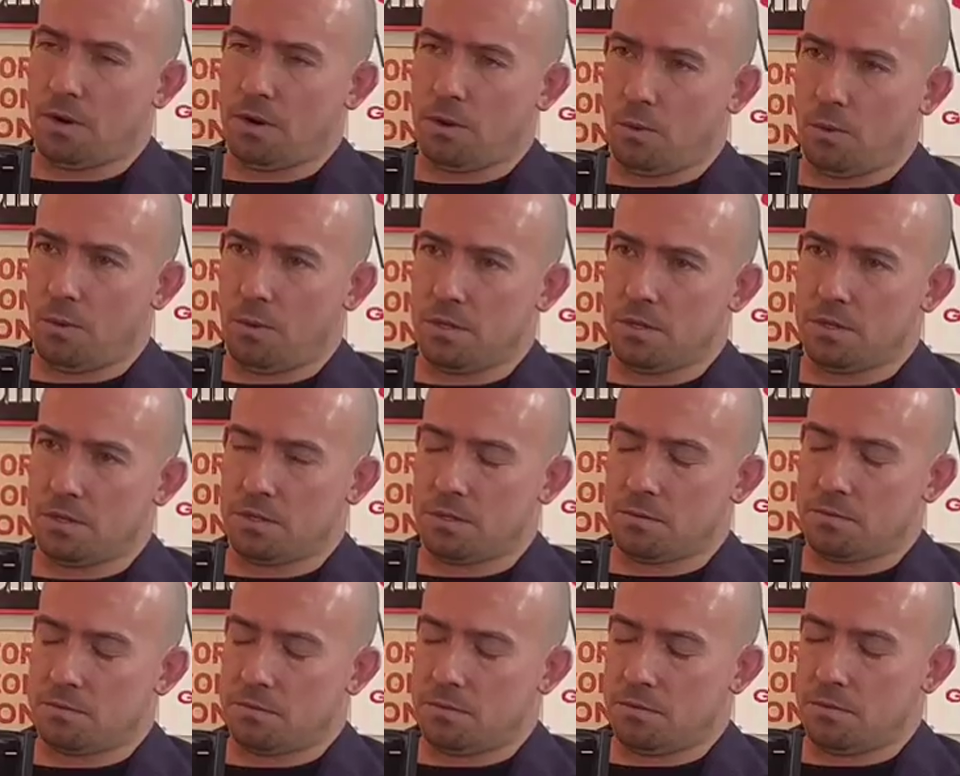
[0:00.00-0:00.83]
it
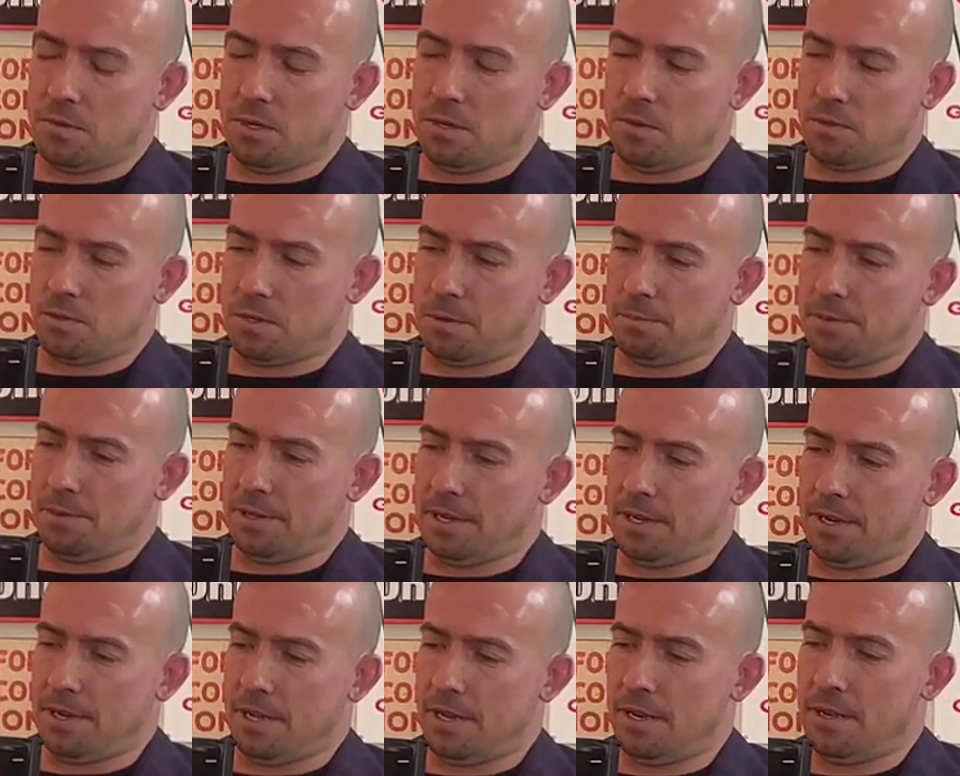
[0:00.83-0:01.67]
was
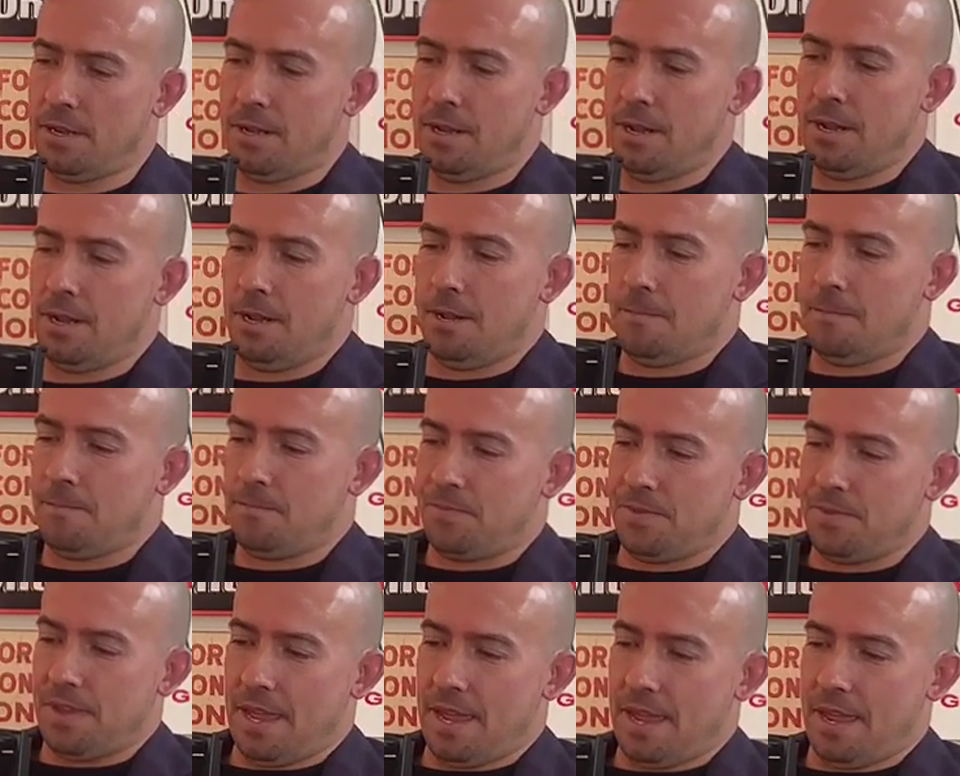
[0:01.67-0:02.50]
completed.
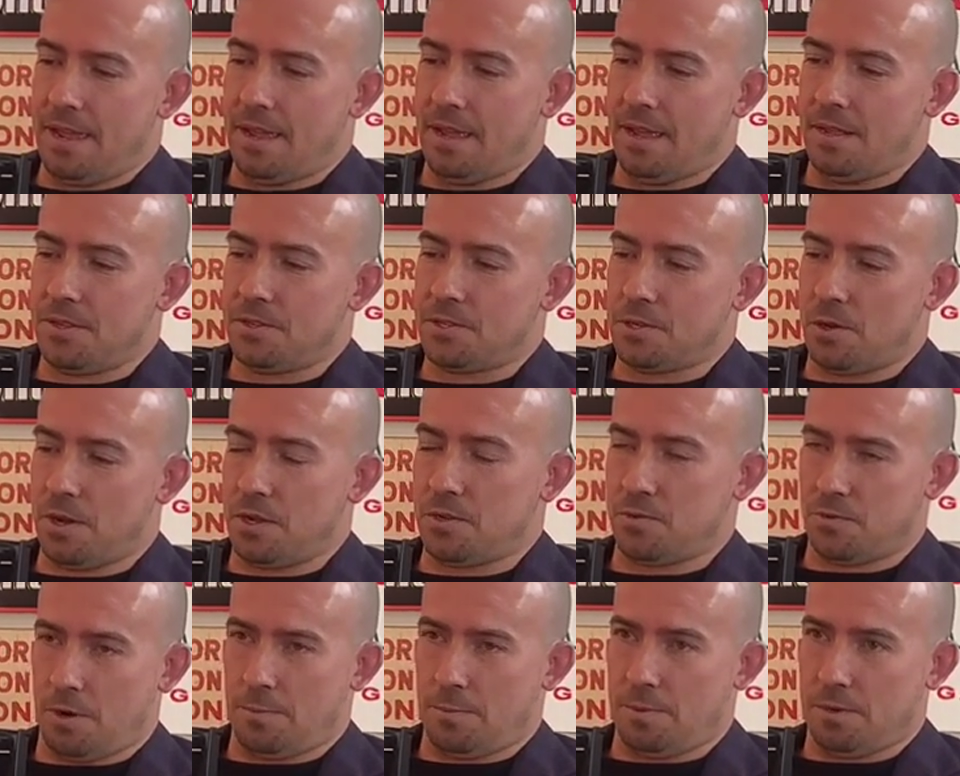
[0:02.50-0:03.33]
And so I
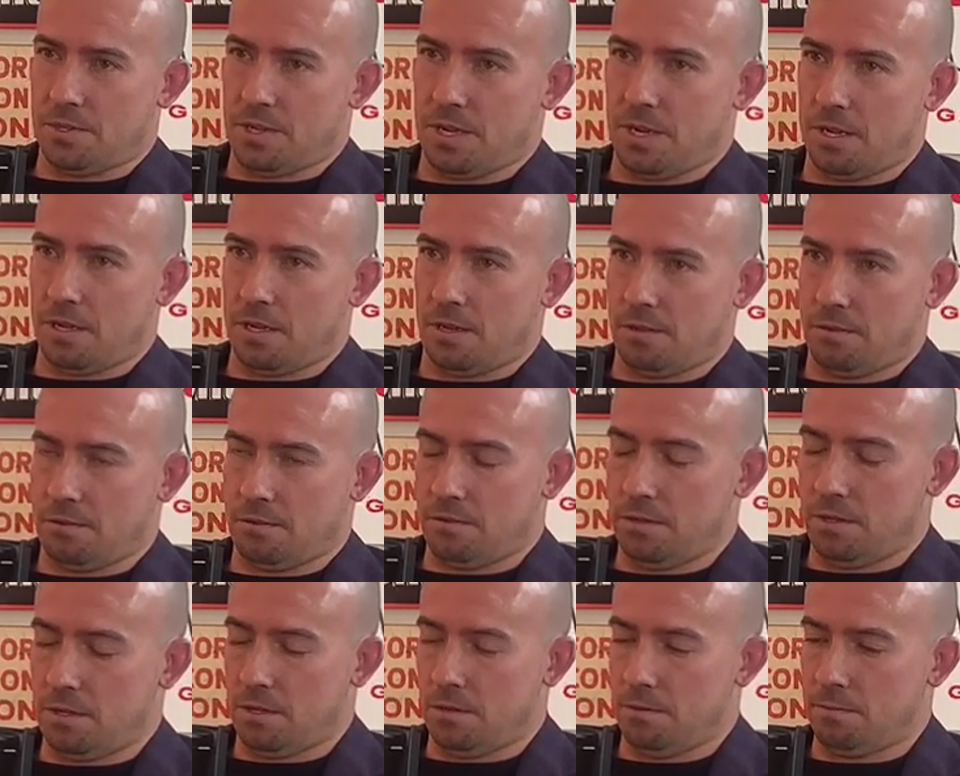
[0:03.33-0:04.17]
was representing,
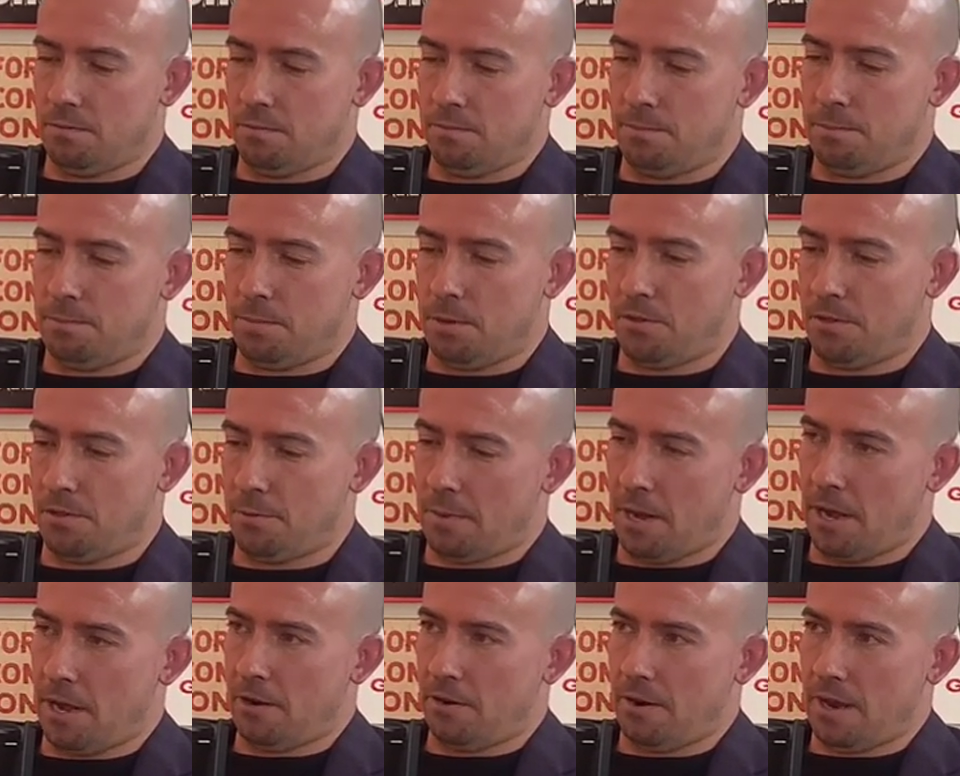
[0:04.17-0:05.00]
you know, both the
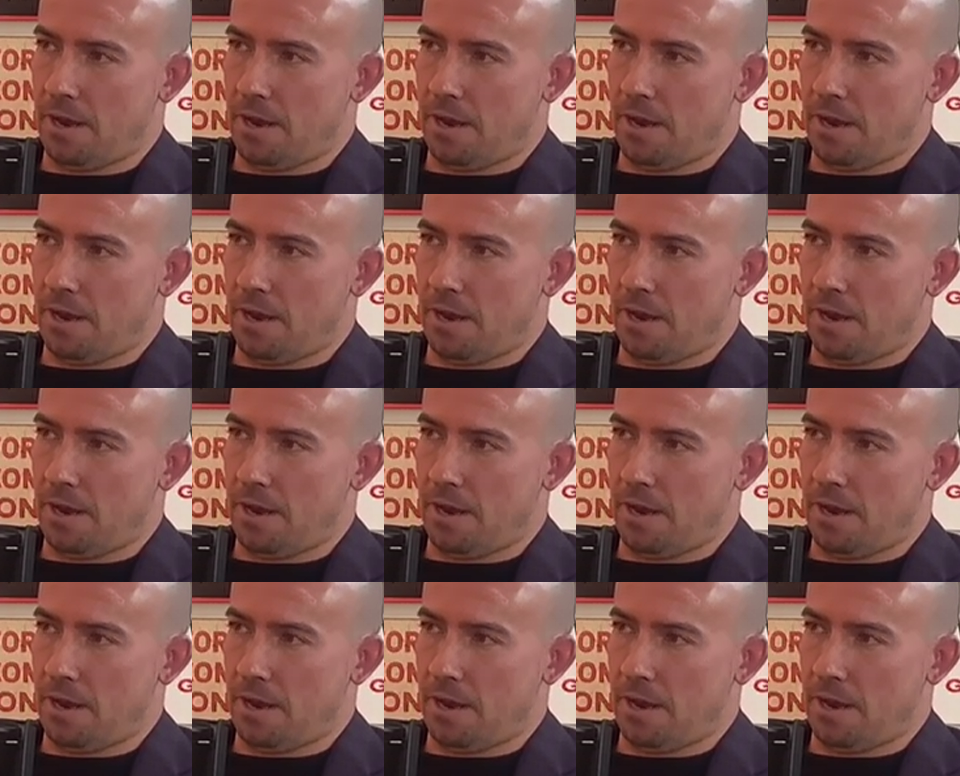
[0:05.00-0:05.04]
buyer